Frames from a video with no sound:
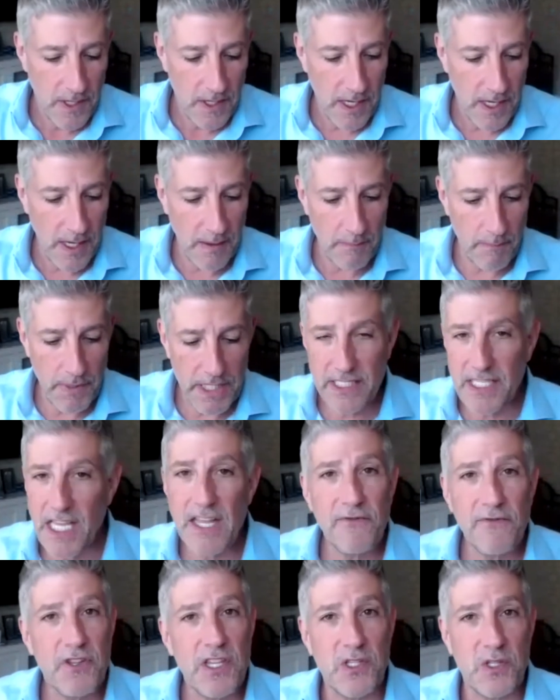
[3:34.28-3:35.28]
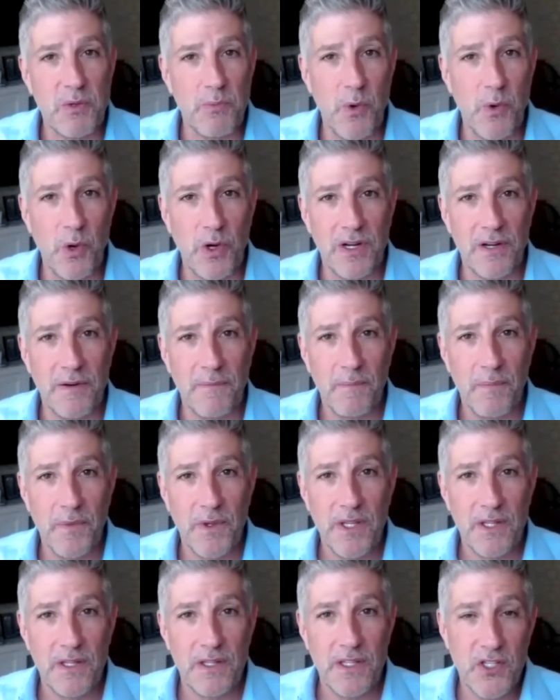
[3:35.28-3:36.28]
But safety is important.
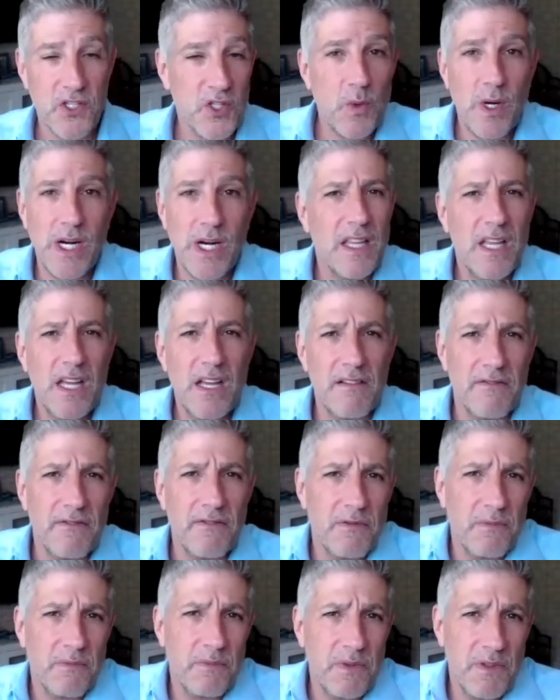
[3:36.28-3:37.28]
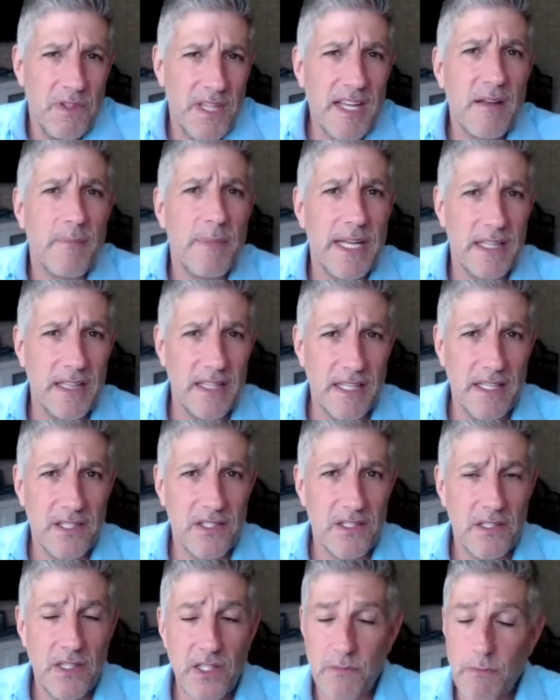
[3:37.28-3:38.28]
This is what I love. Think about
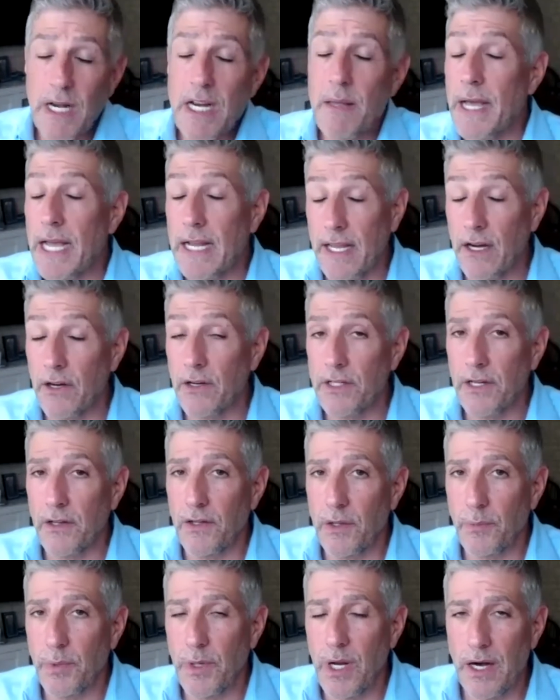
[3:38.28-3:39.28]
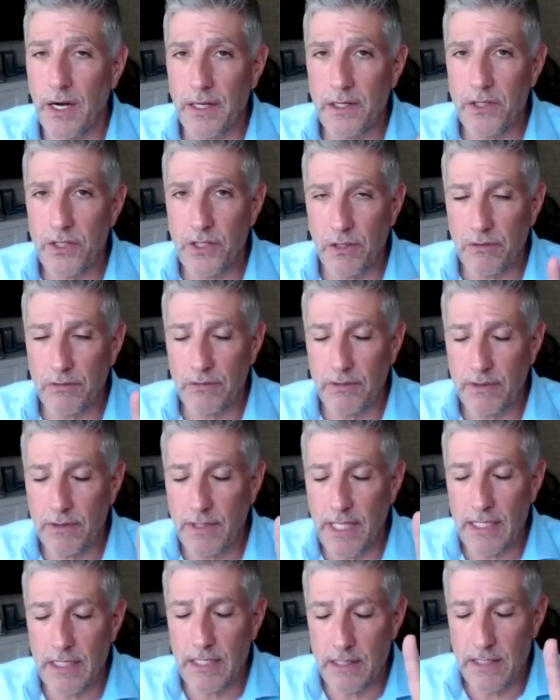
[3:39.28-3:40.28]
this. There's a money-back guarantee on the product, so
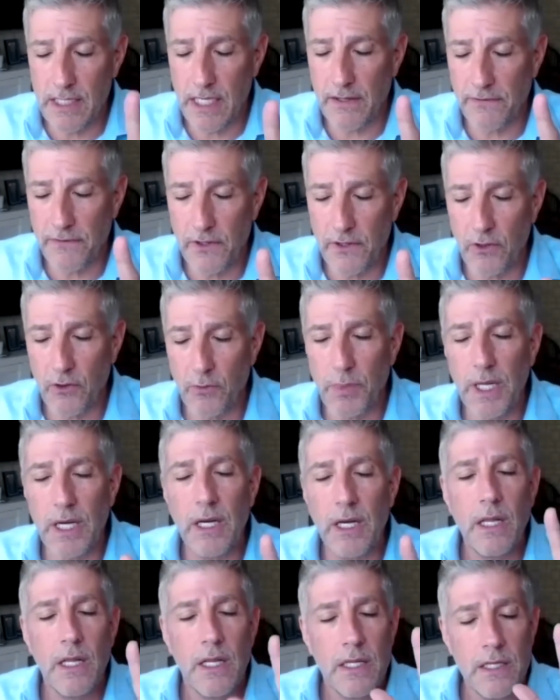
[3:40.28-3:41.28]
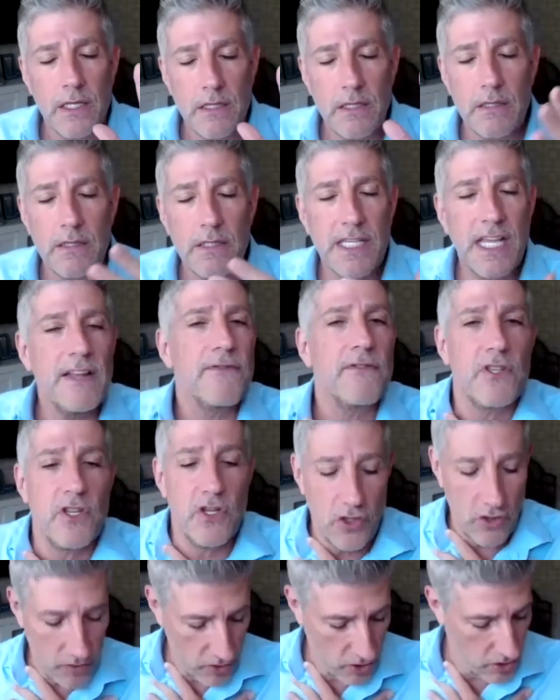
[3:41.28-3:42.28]
that's safe too, but safe to
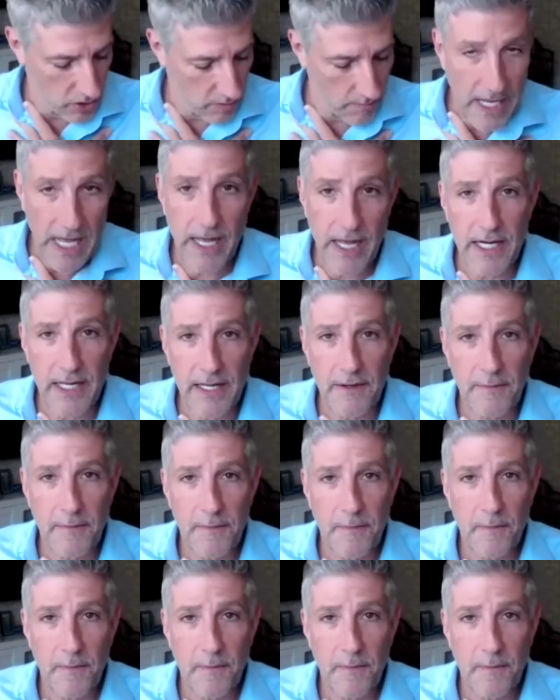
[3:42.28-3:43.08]
your body.